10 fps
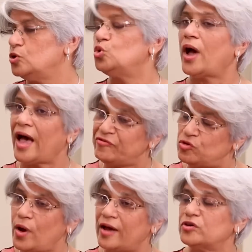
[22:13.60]
You
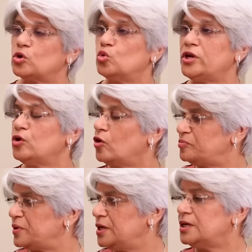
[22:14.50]
have to have a cooling
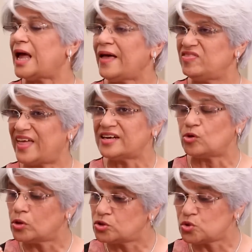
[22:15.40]
off period, and
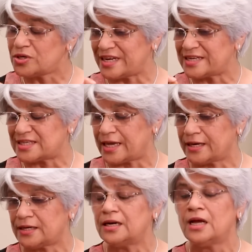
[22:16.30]
that also takes
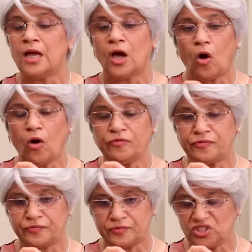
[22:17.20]
care of
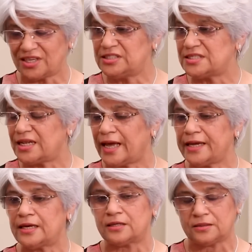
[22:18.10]
judges
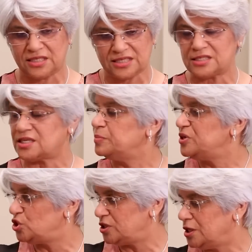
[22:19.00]
like Justice
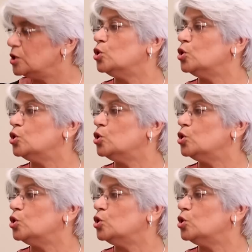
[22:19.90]
Abhijit